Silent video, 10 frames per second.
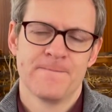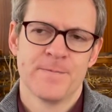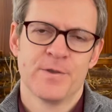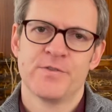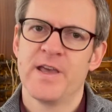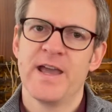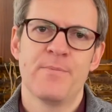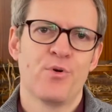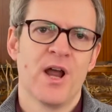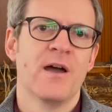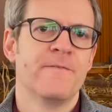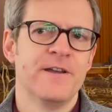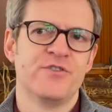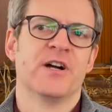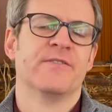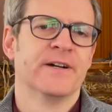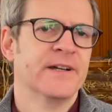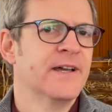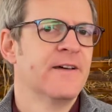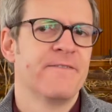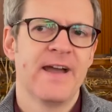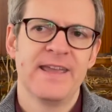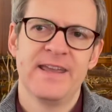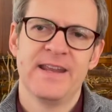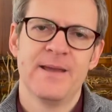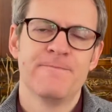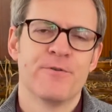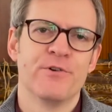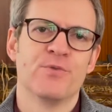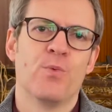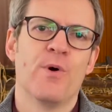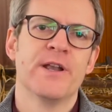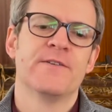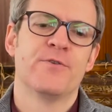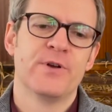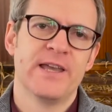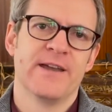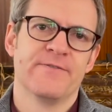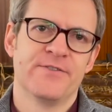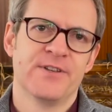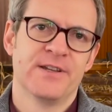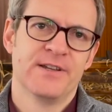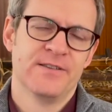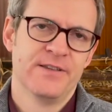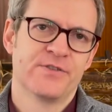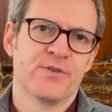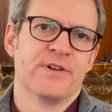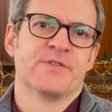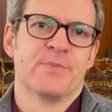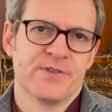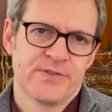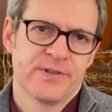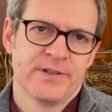Say a prayer for each other, thanking him for his wonderful gift this Christmas.